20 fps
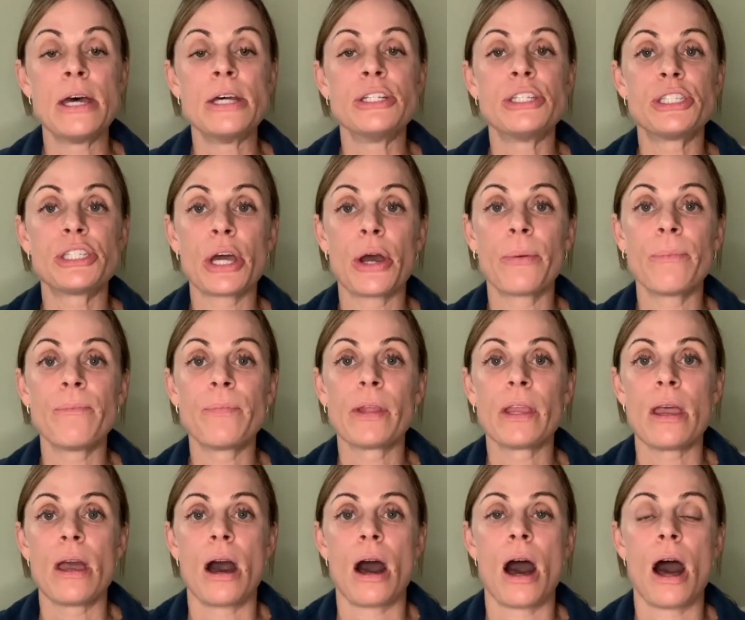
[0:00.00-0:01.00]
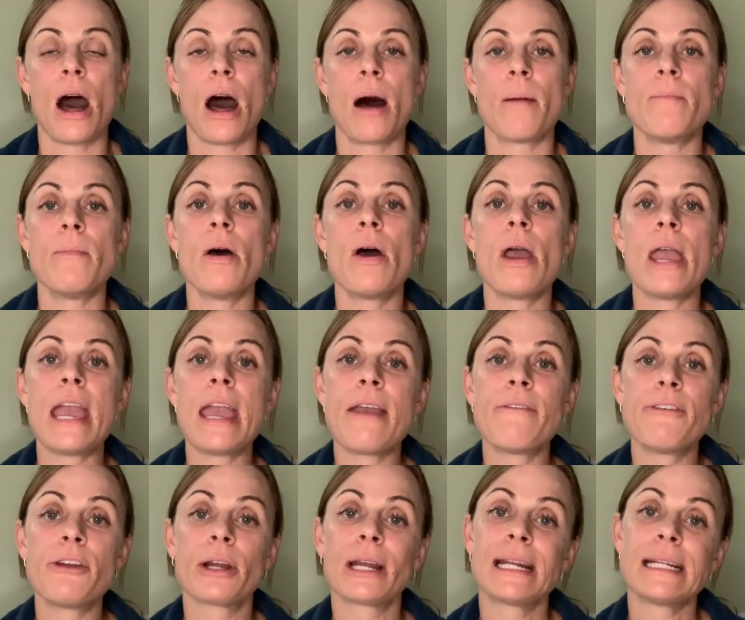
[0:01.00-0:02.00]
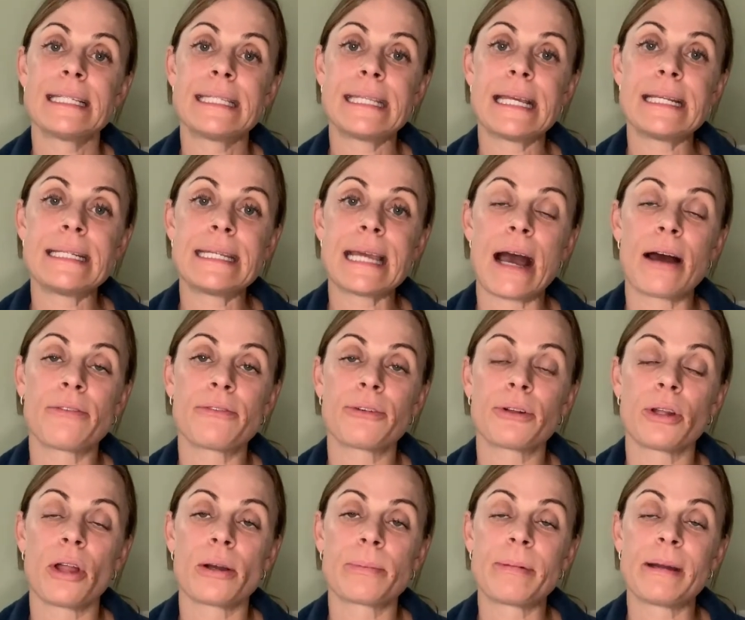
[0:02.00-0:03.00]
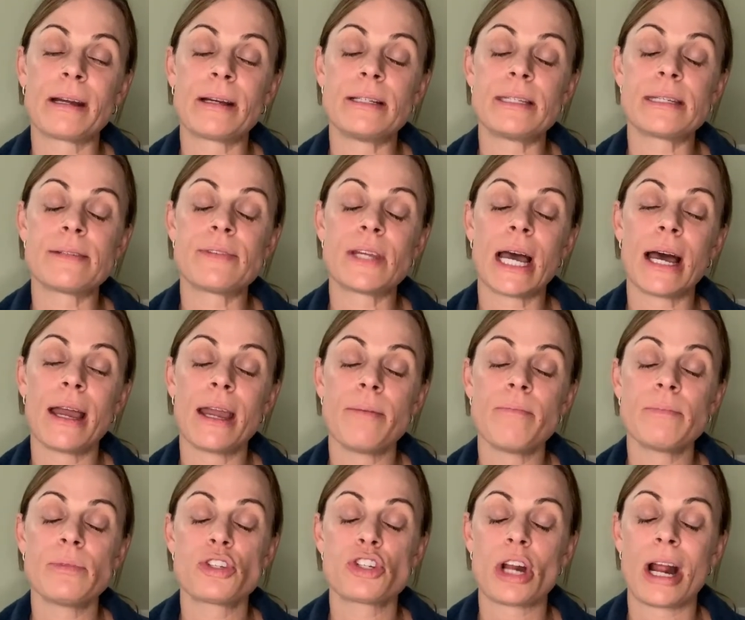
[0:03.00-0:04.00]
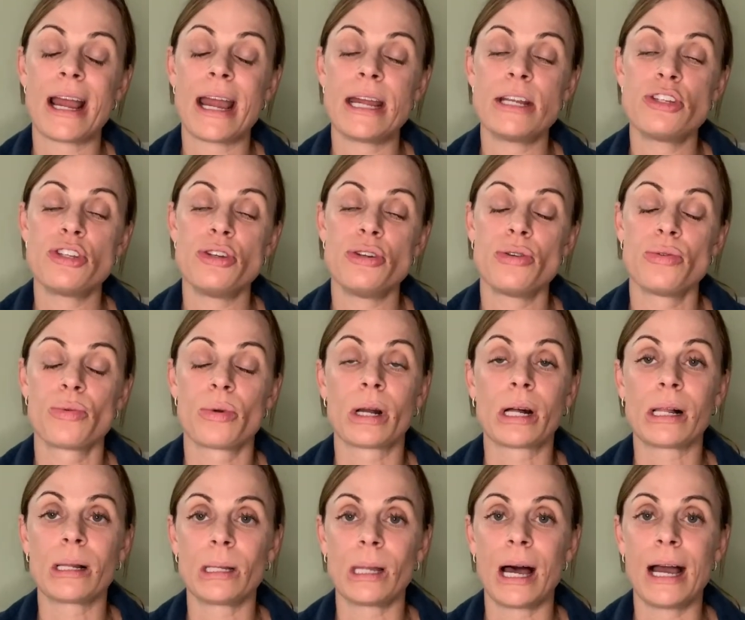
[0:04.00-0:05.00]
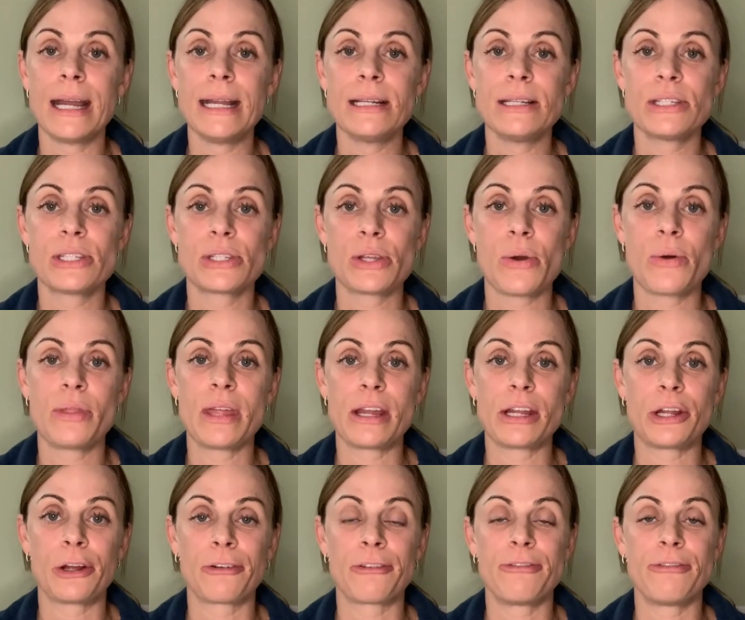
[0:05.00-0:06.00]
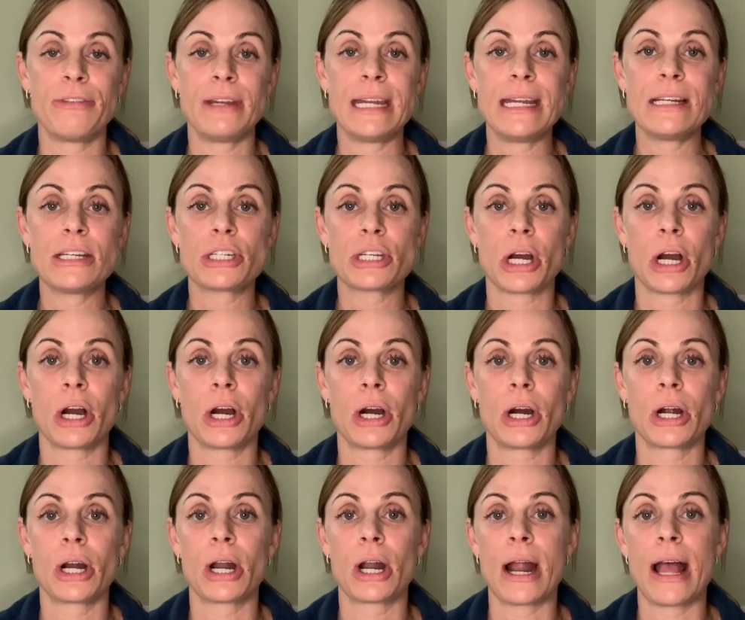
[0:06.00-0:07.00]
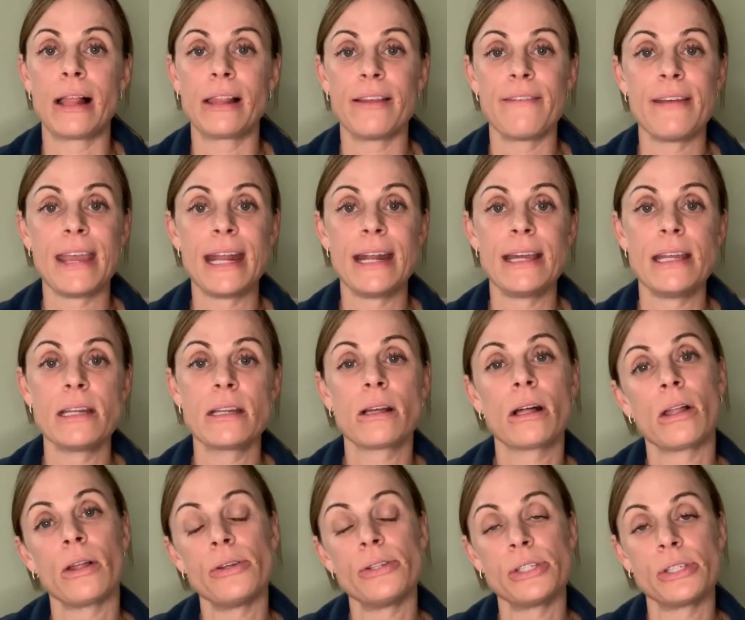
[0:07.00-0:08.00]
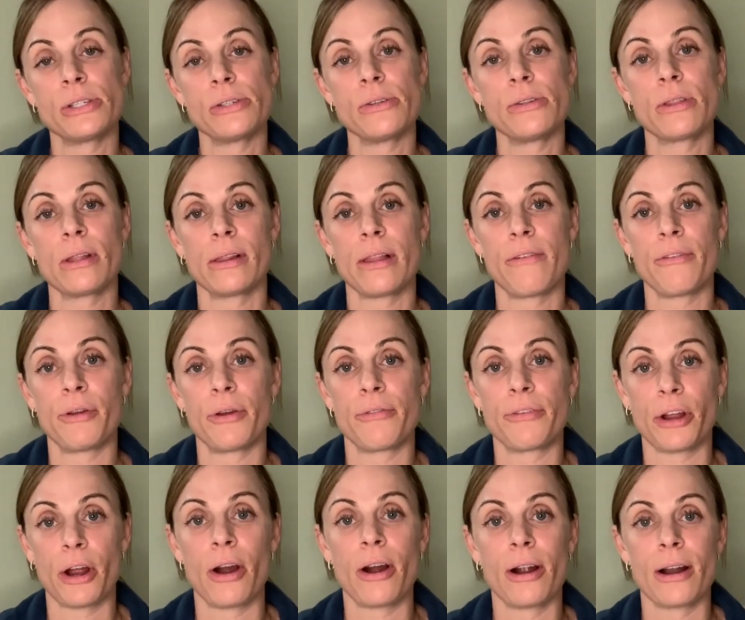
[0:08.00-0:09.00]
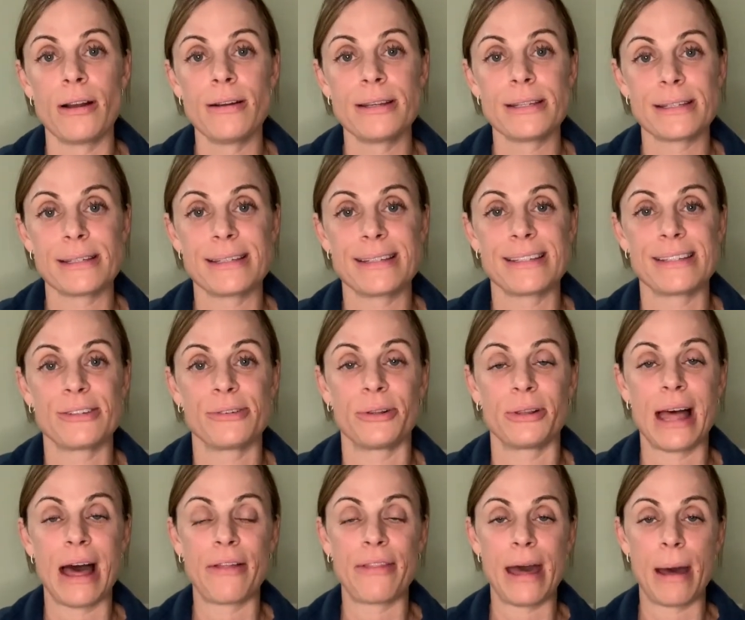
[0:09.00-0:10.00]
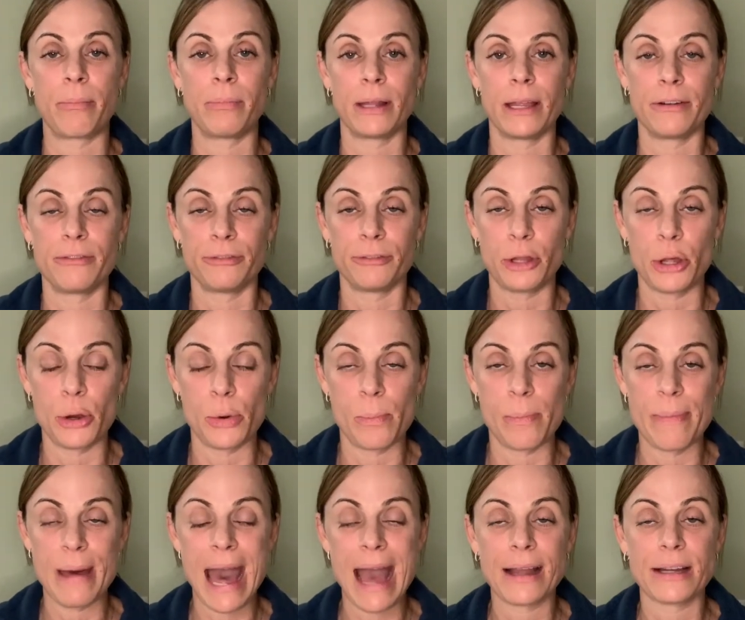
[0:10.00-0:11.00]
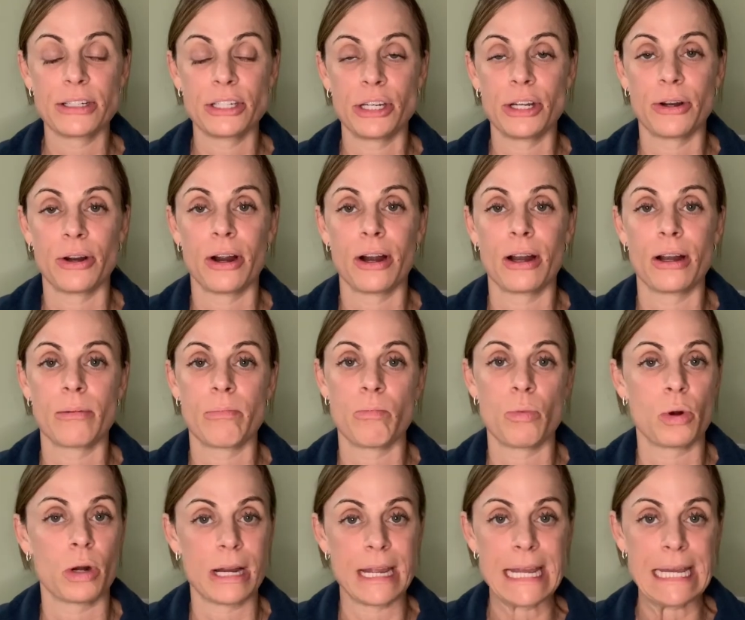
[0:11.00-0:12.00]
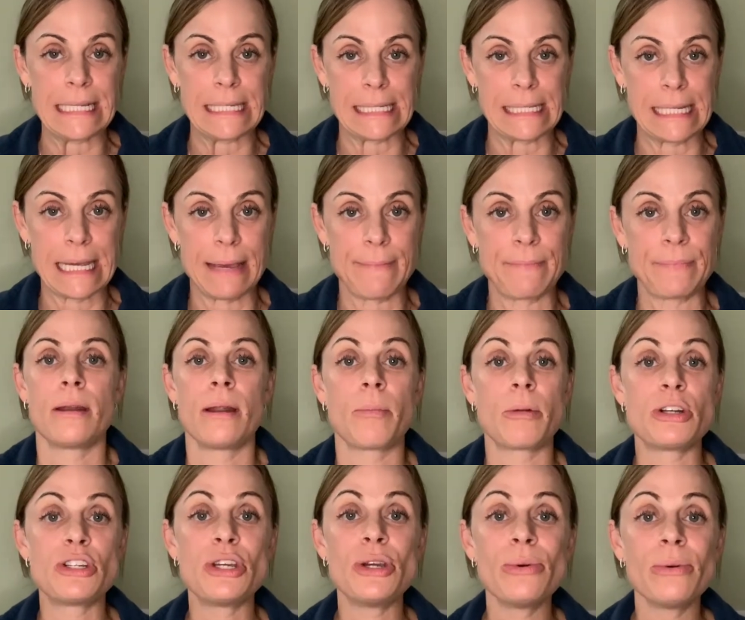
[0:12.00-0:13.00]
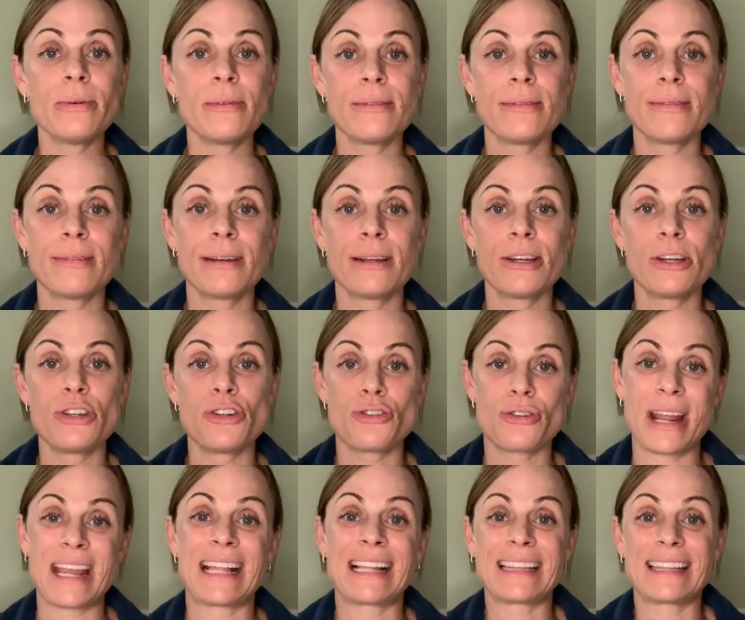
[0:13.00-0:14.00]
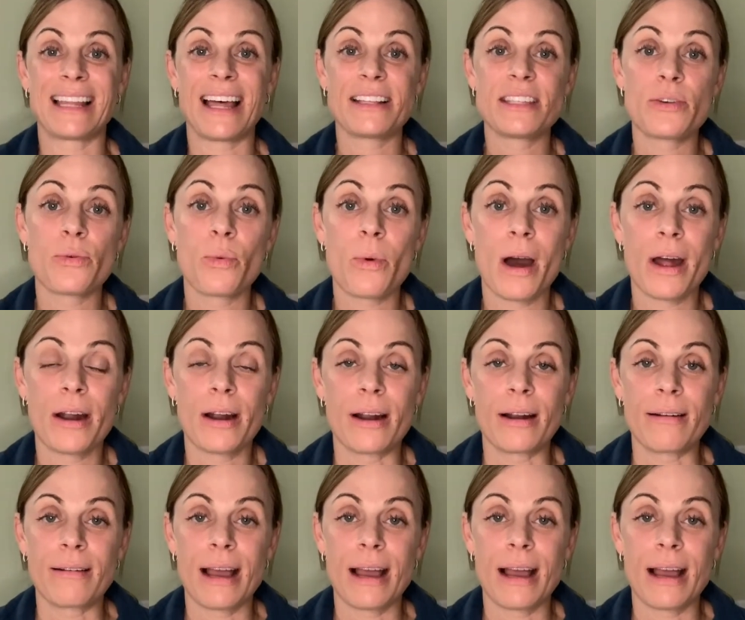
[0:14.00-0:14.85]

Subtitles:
So if you're going to sit down for long periods of time, try to recline so that your feet are elevated close to the level of your heart to allow that blood flow back to your heart more easily. Number 2, drink lots of water.